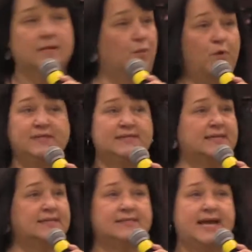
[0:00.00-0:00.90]
It wasn't
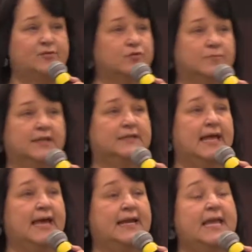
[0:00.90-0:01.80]
his natural
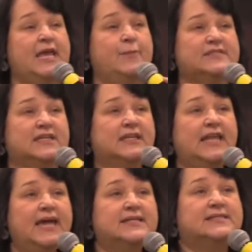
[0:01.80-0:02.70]
bloodline. It was a
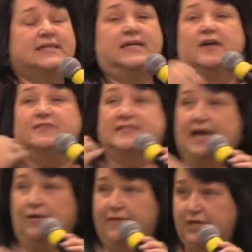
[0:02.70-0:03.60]
legacy of
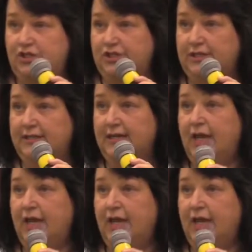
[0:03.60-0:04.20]
salvation.